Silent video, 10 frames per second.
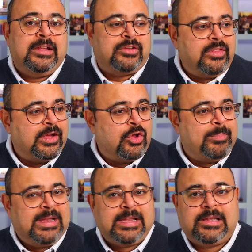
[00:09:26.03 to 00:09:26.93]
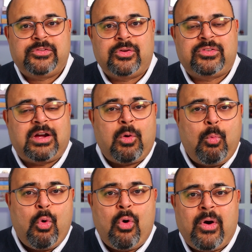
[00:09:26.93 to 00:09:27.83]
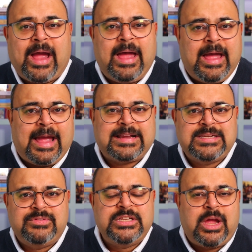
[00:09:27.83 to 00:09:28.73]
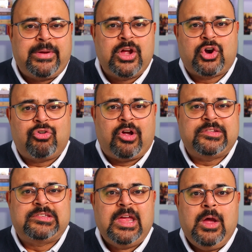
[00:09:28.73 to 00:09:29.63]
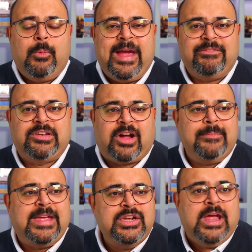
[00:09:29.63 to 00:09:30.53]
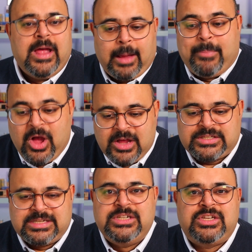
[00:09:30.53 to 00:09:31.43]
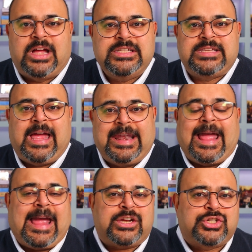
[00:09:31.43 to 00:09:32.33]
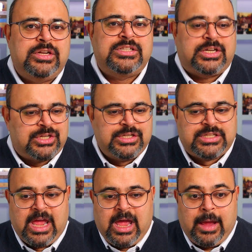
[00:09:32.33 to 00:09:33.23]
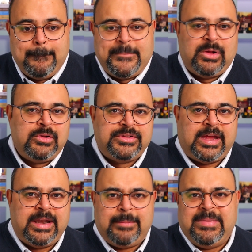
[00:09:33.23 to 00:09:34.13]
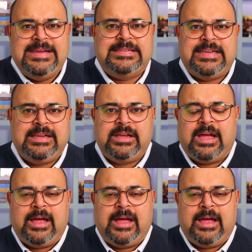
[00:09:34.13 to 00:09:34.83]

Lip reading: so there could be a little sort of tug of war activity going across where every time a person does an action such as build an amazing